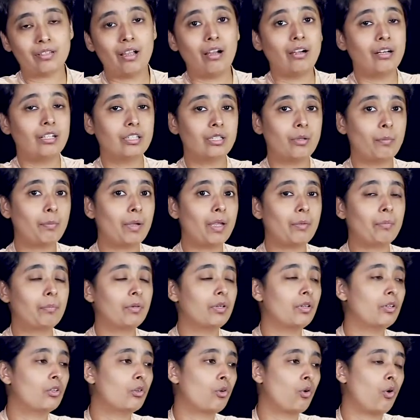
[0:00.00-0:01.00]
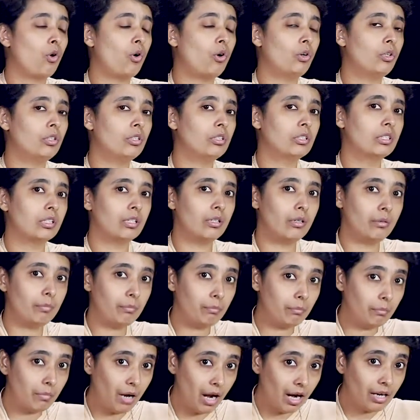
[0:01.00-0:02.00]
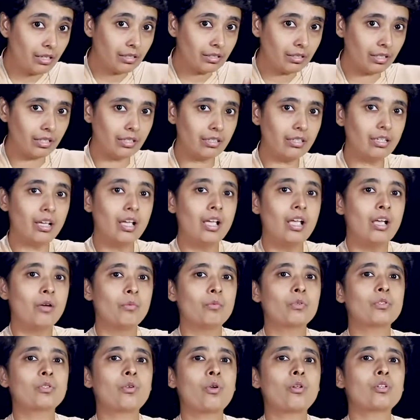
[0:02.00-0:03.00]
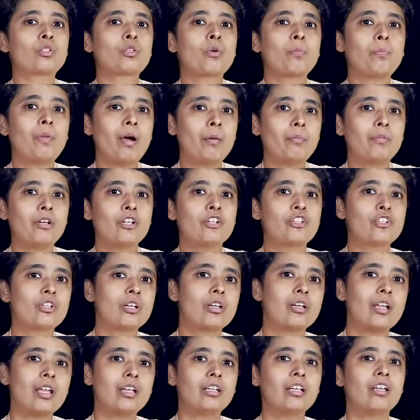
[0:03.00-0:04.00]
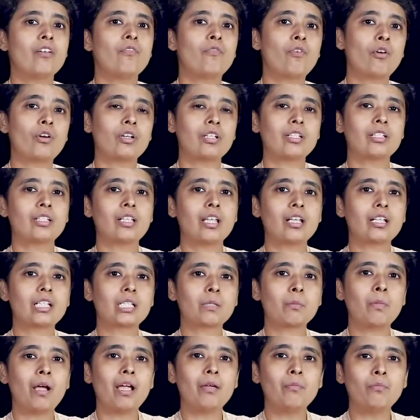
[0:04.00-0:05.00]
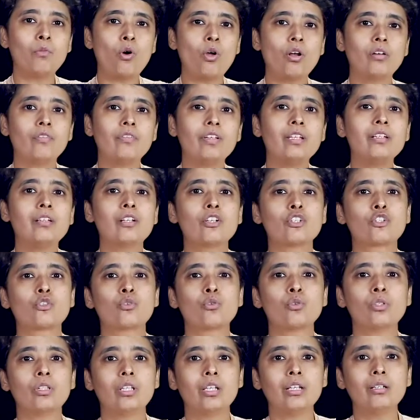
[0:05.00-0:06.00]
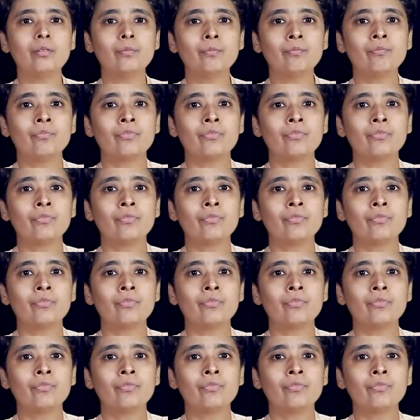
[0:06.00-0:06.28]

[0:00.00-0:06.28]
Another paper called Martand was also published in 1846 by Maulvi Nazruddin,